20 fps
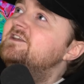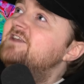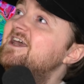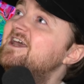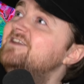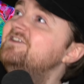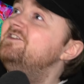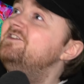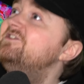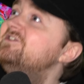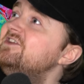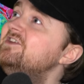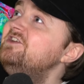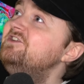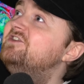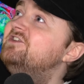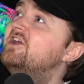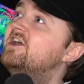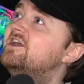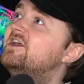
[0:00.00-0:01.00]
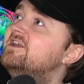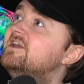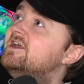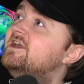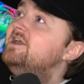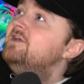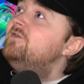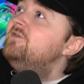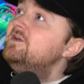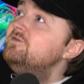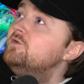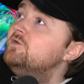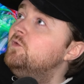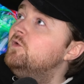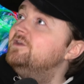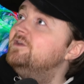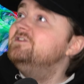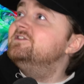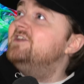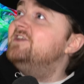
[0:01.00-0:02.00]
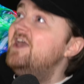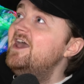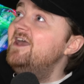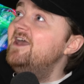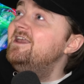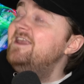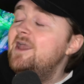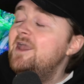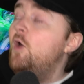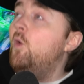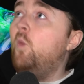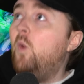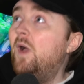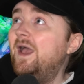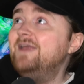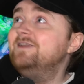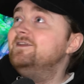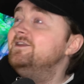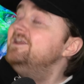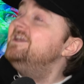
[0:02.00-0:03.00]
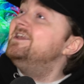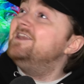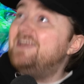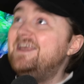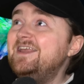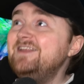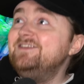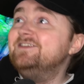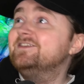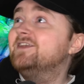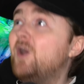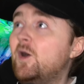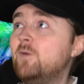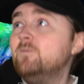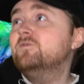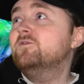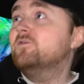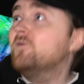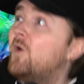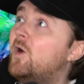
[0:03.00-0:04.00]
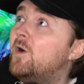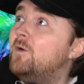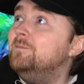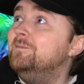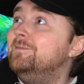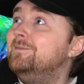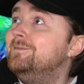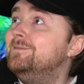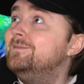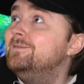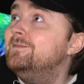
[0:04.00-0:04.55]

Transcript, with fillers: Daddy CJ, if everyone is gay, where do the kids come from?